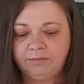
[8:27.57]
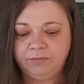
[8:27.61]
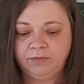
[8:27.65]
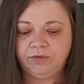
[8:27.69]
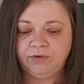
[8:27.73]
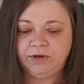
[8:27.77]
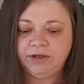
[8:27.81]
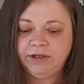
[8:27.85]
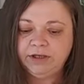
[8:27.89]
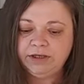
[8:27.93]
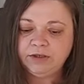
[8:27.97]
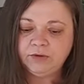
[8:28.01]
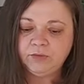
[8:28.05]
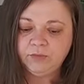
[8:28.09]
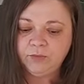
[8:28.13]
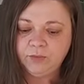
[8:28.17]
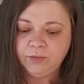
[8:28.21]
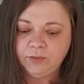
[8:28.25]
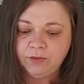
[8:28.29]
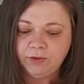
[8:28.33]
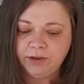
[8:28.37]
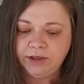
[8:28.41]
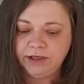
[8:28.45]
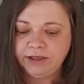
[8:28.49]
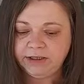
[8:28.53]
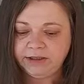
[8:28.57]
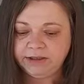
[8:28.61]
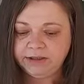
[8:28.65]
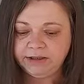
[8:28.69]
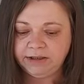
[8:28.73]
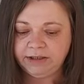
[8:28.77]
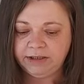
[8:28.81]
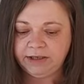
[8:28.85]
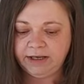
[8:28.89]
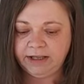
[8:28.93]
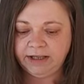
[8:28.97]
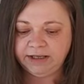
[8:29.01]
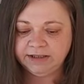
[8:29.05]
put it one
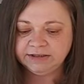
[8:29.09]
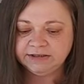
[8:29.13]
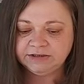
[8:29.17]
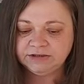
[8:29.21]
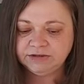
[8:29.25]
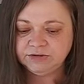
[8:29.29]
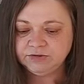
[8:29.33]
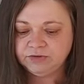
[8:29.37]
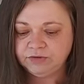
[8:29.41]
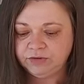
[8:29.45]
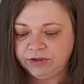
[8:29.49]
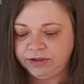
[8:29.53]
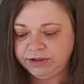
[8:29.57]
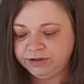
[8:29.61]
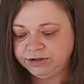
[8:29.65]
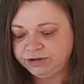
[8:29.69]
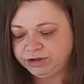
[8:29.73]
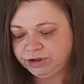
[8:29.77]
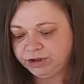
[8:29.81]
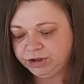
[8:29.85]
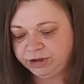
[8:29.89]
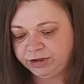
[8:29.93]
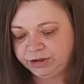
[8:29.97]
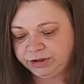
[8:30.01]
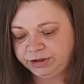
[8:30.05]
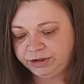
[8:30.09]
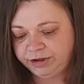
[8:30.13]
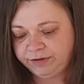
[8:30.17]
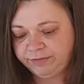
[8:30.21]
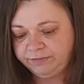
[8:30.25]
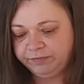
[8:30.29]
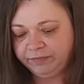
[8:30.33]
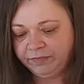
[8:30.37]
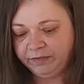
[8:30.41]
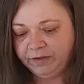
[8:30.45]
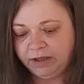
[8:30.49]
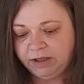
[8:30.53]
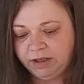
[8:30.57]
next to each other,
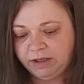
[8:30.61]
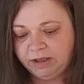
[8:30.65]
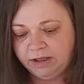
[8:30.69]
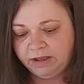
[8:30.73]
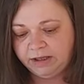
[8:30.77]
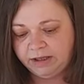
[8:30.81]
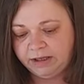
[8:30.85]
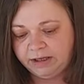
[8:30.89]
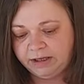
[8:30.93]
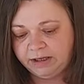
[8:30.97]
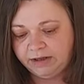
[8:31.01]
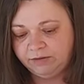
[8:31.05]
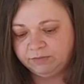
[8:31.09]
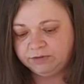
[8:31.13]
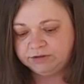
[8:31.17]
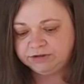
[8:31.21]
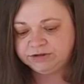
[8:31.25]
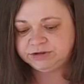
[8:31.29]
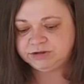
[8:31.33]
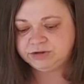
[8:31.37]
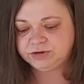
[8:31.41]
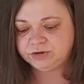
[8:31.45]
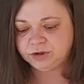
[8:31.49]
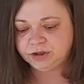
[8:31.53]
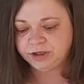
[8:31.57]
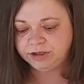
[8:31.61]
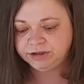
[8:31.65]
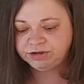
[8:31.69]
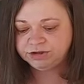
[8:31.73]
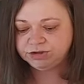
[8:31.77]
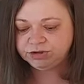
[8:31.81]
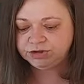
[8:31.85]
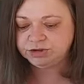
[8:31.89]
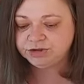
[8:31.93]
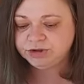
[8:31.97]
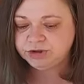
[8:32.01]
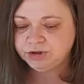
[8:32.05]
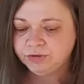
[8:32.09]
and I will try
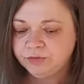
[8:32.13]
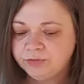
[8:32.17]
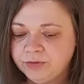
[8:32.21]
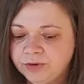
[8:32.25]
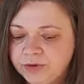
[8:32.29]
to show